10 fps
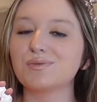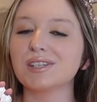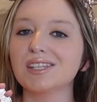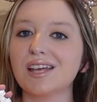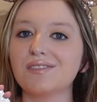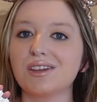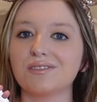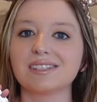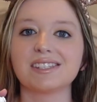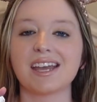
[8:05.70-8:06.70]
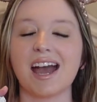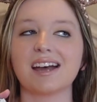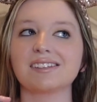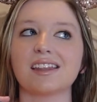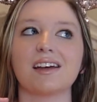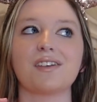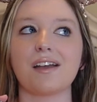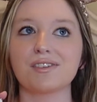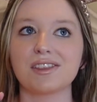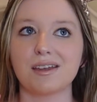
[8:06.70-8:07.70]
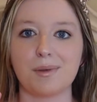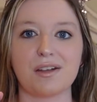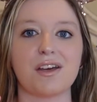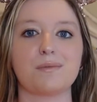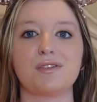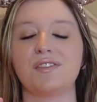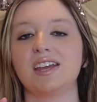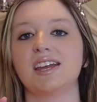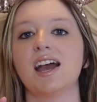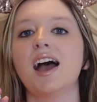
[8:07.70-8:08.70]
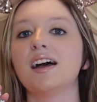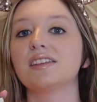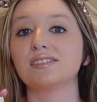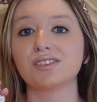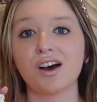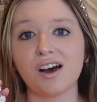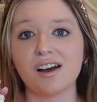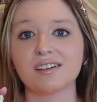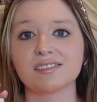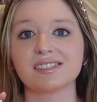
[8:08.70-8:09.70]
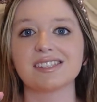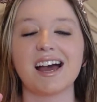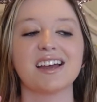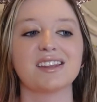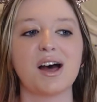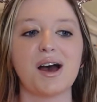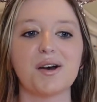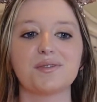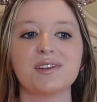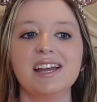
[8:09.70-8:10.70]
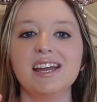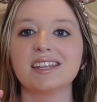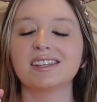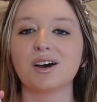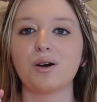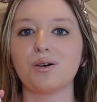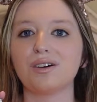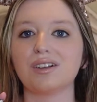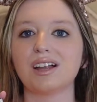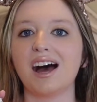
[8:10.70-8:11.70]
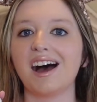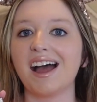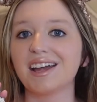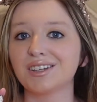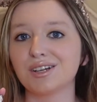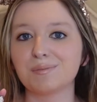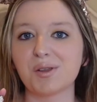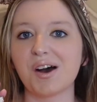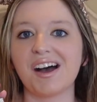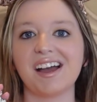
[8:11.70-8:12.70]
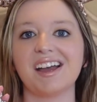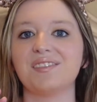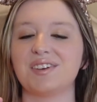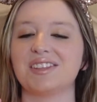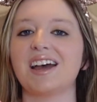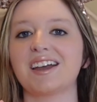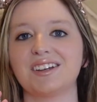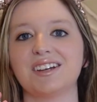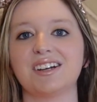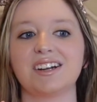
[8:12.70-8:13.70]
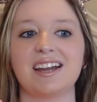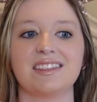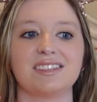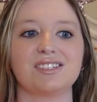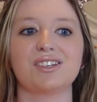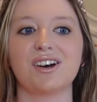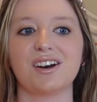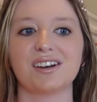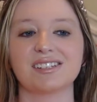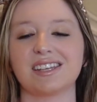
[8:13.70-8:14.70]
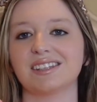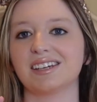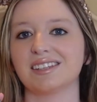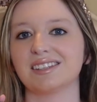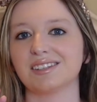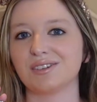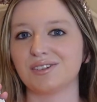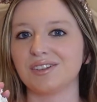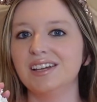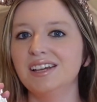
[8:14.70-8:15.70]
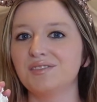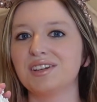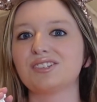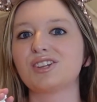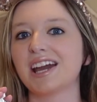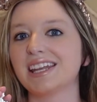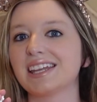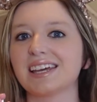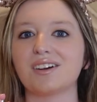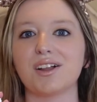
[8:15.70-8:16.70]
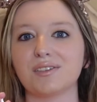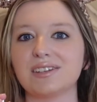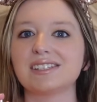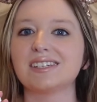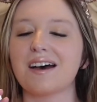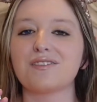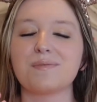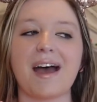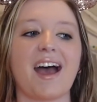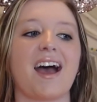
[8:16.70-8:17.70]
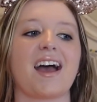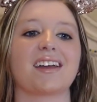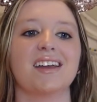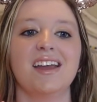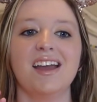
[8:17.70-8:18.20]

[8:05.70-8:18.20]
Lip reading: really love the Aristocats. I love everything about that movie, the songs. I love the whole Edgar plot with Edgar and the dogs. That's like the little, he's trying to get like all of his stuff back.